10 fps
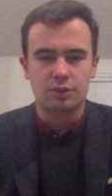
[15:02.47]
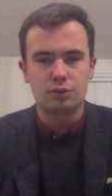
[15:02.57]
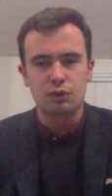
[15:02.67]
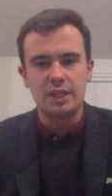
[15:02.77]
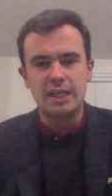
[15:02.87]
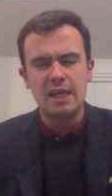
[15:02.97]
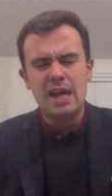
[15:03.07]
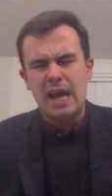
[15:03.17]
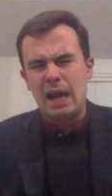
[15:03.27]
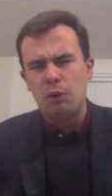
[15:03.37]
3.
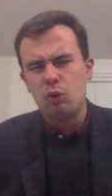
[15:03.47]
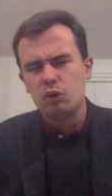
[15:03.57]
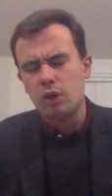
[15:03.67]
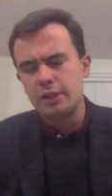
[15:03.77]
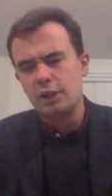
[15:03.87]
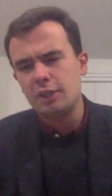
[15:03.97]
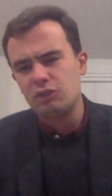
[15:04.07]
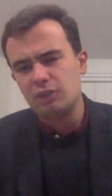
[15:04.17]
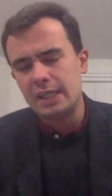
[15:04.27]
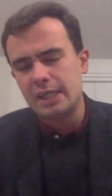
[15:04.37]
Uh, won quite
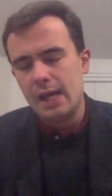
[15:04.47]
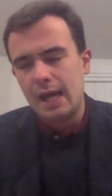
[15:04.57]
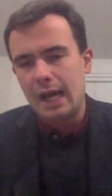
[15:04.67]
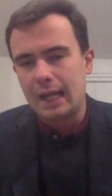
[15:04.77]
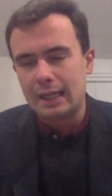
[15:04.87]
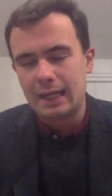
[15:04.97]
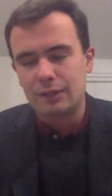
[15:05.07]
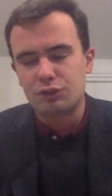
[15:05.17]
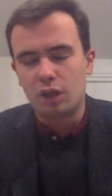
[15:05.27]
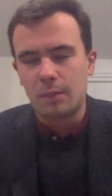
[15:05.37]
nicely uh,
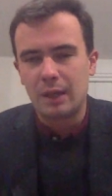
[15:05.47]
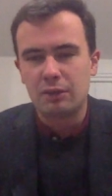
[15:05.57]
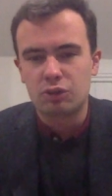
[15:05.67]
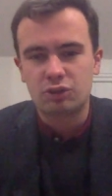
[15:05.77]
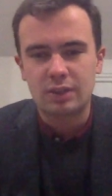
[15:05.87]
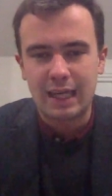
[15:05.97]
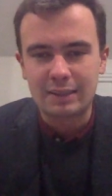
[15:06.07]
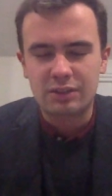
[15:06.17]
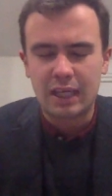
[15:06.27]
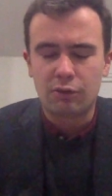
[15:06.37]
last time out at
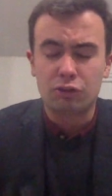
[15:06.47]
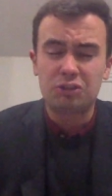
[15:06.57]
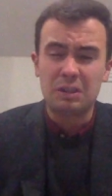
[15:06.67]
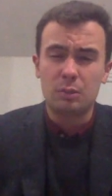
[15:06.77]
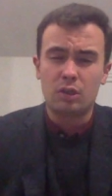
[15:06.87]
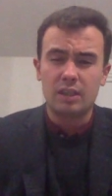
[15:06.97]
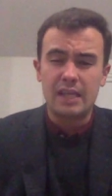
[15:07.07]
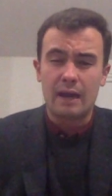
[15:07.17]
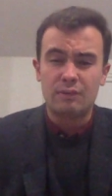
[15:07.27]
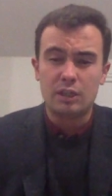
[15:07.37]
Sandown on similarly
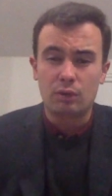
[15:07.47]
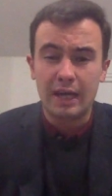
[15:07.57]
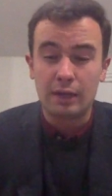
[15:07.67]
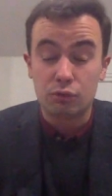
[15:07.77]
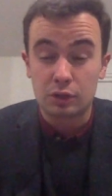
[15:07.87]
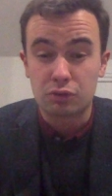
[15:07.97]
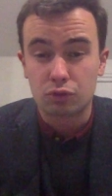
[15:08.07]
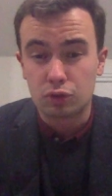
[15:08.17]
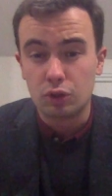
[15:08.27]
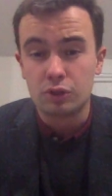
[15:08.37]
heavy ground, which
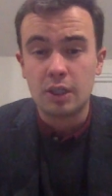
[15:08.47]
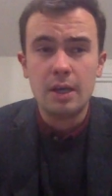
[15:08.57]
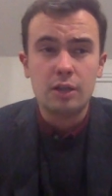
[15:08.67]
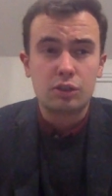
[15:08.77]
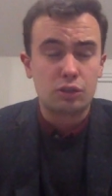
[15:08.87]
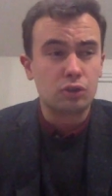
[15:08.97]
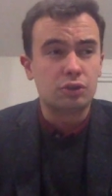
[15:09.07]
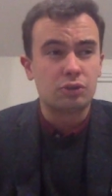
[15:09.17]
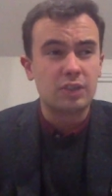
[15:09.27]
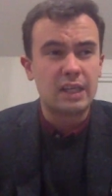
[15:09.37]
was good. Good
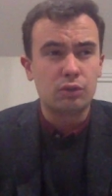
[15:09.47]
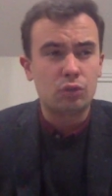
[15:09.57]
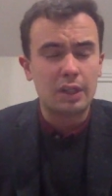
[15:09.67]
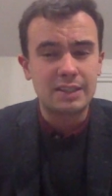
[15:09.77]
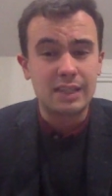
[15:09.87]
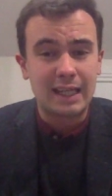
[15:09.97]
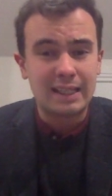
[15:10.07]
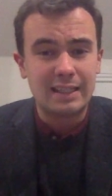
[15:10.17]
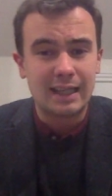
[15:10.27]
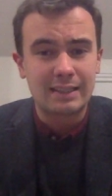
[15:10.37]
to see. It was quite
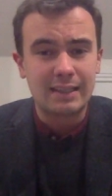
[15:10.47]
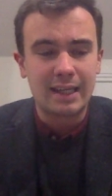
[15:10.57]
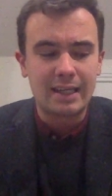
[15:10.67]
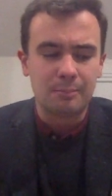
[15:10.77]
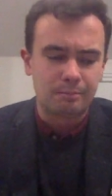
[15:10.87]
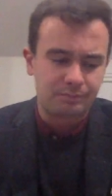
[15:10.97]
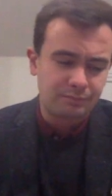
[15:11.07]
tacky that day and